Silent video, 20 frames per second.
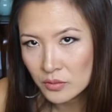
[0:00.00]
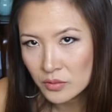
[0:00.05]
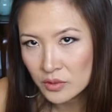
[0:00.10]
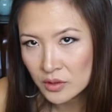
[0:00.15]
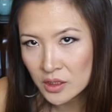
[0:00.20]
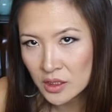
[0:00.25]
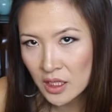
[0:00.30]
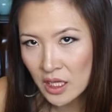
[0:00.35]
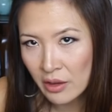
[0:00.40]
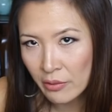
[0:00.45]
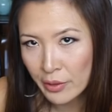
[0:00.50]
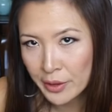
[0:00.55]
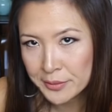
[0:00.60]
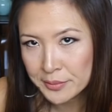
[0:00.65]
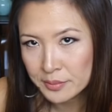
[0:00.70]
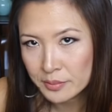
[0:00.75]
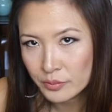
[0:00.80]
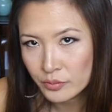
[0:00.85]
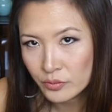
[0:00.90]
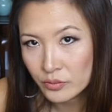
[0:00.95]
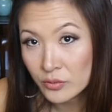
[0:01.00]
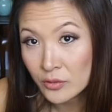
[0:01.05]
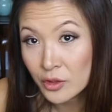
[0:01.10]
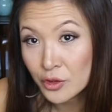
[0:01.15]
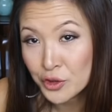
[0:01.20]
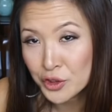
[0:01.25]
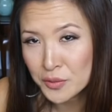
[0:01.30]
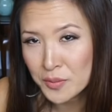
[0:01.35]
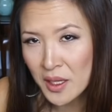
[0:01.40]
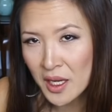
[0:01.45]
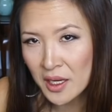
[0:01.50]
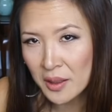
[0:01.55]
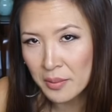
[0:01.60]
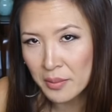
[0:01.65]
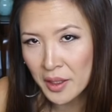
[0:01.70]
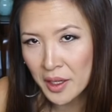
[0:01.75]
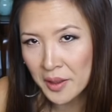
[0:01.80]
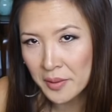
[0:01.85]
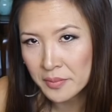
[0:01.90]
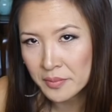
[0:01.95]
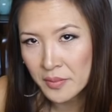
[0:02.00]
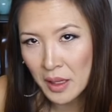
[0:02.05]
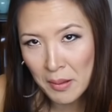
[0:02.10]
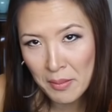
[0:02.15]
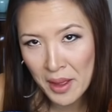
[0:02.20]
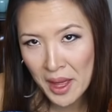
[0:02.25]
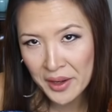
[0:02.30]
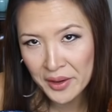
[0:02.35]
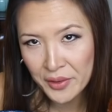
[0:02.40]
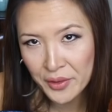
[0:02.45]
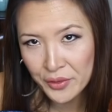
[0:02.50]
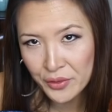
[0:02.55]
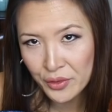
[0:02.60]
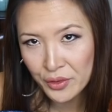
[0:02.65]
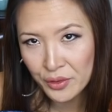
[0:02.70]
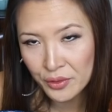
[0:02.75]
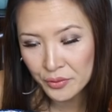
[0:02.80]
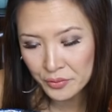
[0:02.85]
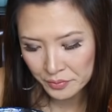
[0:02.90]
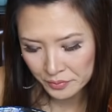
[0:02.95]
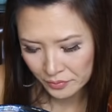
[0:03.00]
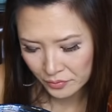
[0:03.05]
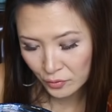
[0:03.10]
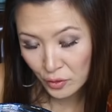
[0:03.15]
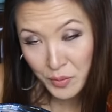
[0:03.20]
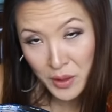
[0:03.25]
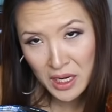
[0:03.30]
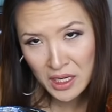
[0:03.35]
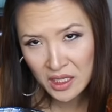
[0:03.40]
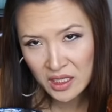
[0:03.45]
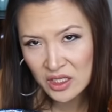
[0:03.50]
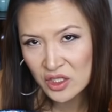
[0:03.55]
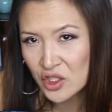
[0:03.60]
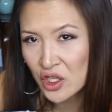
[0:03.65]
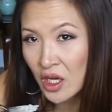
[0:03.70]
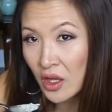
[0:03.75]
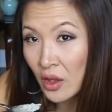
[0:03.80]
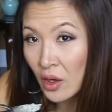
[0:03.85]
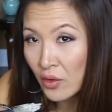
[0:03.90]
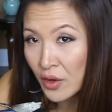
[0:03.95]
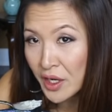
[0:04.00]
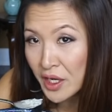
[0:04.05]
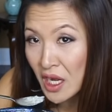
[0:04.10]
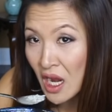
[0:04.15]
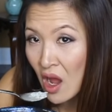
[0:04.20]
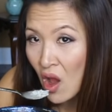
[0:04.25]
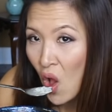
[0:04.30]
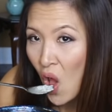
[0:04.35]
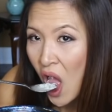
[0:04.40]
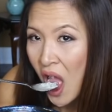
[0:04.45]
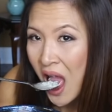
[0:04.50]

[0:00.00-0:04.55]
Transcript: See that one? She's mad at me. I'm mad at her too. We're mad at each other right now.